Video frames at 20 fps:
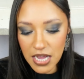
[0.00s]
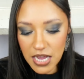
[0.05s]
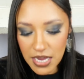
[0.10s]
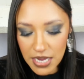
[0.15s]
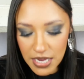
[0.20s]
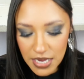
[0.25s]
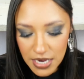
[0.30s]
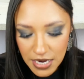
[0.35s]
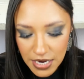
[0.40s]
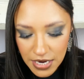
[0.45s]

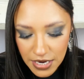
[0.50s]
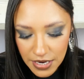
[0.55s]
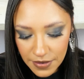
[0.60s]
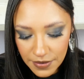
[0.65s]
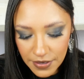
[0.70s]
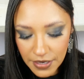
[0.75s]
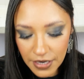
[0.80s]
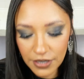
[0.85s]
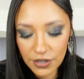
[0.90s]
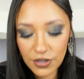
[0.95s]

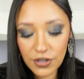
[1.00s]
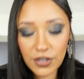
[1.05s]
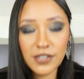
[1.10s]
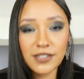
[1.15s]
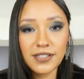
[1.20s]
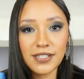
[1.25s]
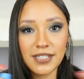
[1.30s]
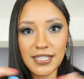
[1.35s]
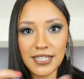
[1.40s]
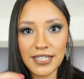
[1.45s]
And
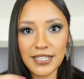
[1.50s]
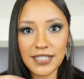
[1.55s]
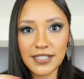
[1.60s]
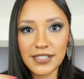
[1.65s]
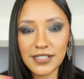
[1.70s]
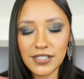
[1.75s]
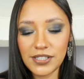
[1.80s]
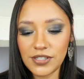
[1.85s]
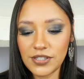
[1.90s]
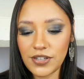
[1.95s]

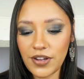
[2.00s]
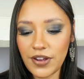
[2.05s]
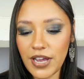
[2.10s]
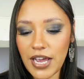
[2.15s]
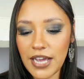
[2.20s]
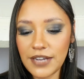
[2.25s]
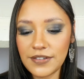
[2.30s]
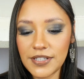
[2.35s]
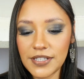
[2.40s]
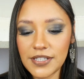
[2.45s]
concealers, so
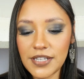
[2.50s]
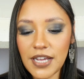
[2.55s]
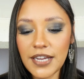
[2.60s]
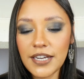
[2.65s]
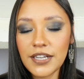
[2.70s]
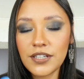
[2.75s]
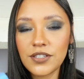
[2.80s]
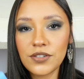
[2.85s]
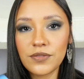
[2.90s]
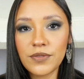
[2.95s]
I
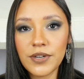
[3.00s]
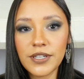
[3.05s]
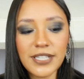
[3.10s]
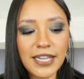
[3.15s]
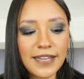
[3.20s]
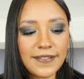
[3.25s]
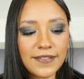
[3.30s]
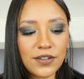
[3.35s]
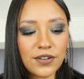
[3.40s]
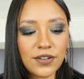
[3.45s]
decided to
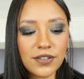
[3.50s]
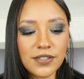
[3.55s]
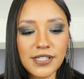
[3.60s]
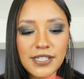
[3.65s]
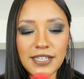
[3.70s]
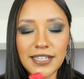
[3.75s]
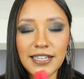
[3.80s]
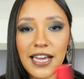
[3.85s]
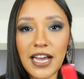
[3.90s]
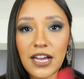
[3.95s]
rotate the
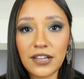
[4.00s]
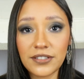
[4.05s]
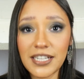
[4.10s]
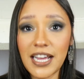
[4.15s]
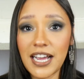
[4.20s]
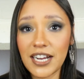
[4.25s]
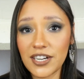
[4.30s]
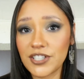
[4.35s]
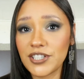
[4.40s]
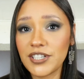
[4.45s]
concealer out
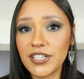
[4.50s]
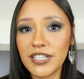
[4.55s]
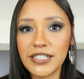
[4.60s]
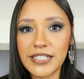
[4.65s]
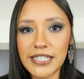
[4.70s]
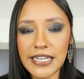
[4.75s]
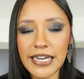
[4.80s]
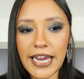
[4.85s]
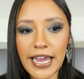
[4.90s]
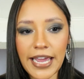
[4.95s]
actually
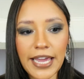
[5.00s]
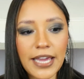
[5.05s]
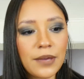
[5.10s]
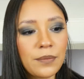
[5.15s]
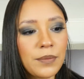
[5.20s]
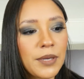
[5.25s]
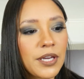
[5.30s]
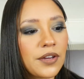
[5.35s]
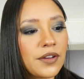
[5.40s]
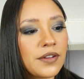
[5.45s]

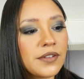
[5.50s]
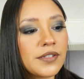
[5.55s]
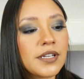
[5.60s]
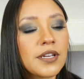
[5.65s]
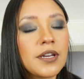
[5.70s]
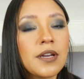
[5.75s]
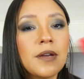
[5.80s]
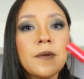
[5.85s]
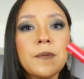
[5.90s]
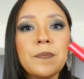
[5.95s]
today, because
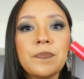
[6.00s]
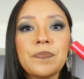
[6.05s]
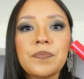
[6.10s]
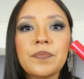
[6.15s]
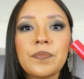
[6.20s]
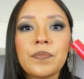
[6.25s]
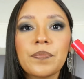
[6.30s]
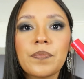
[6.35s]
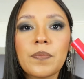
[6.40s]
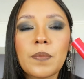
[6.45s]

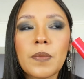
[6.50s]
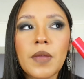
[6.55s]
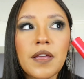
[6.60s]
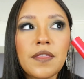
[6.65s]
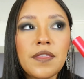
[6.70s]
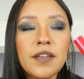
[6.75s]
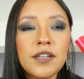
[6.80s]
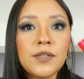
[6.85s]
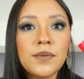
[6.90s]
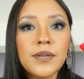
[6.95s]

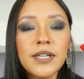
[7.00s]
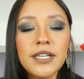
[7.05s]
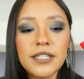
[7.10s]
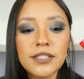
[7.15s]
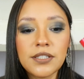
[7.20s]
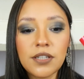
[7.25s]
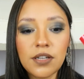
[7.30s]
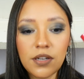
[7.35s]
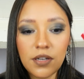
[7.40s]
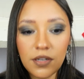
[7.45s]
this one
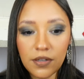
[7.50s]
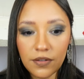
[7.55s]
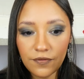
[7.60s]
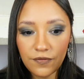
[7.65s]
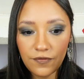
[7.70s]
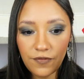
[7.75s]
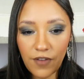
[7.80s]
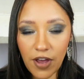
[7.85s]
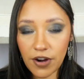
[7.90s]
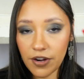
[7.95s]
is
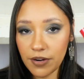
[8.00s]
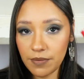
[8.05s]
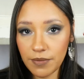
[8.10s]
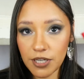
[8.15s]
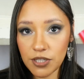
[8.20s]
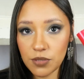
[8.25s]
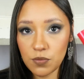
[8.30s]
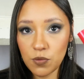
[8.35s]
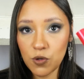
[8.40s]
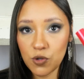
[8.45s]
very
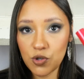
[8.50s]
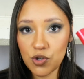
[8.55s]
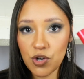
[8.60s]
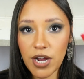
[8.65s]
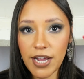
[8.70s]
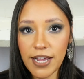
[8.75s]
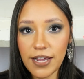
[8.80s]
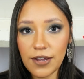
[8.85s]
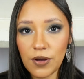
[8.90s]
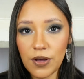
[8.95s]
much more
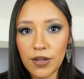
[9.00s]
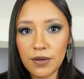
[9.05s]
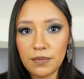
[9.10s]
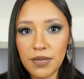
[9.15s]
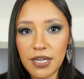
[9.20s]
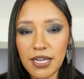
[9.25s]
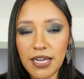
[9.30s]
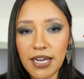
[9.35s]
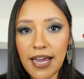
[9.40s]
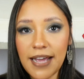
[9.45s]
drying on
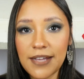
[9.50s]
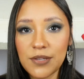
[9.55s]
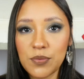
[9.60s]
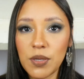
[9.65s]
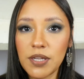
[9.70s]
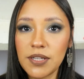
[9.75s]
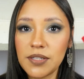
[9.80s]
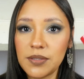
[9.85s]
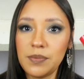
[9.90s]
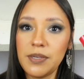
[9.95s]
me, as
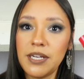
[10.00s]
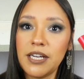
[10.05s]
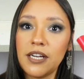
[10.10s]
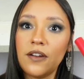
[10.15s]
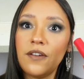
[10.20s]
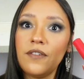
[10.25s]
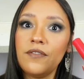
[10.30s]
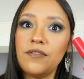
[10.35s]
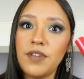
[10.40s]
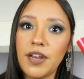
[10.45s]
well as
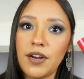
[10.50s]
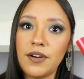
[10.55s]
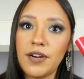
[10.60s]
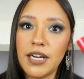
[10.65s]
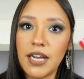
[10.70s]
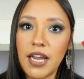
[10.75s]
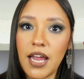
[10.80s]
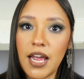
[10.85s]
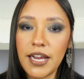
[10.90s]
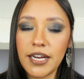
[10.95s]
being
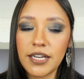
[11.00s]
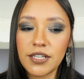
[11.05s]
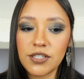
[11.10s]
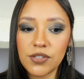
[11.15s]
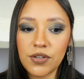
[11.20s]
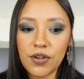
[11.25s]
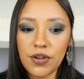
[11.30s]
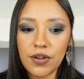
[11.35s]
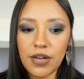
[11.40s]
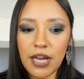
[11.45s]
very light,
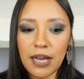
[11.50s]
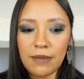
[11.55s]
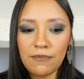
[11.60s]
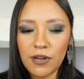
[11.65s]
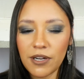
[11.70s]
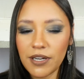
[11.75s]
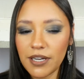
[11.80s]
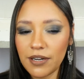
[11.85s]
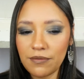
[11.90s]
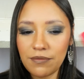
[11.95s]
so I'm
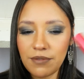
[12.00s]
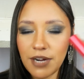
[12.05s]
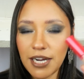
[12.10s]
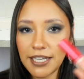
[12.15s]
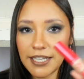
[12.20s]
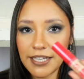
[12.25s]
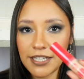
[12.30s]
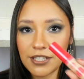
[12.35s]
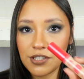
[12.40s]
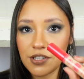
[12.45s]
not
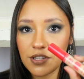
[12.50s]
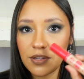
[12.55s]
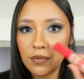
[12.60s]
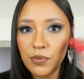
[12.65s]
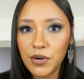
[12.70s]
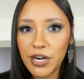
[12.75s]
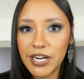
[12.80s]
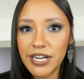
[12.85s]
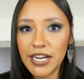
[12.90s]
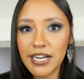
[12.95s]
really into the
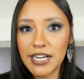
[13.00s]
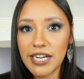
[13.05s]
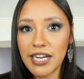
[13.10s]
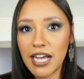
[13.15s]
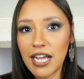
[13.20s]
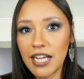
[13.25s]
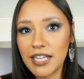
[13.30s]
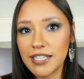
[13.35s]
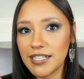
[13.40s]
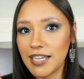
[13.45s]
bright
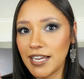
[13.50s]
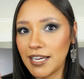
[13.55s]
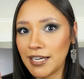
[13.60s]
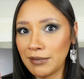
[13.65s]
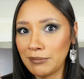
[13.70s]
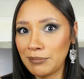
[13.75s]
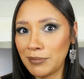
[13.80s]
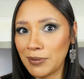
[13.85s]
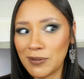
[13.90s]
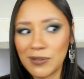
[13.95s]
under eyes
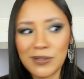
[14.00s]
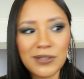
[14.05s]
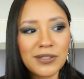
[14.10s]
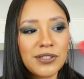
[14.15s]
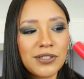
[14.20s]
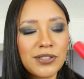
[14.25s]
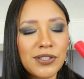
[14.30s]
anymore.